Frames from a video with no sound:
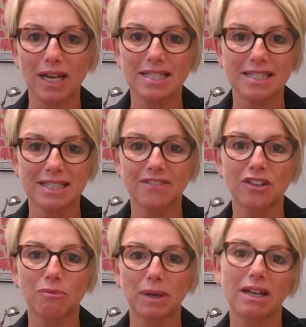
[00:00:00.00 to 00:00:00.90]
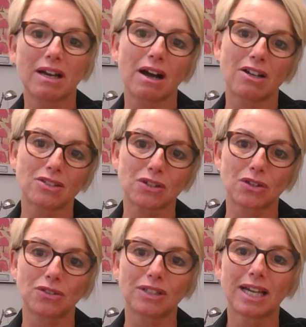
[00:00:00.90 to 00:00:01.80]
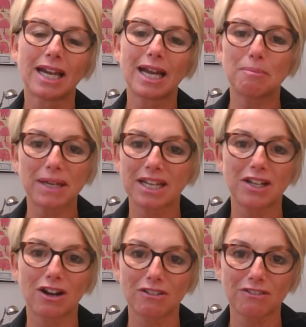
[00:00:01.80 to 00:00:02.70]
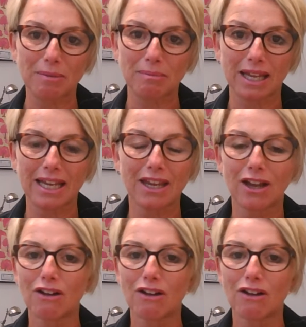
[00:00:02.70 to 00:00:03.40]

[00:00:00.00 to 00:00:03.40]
It's as if they've been at our school and been in our family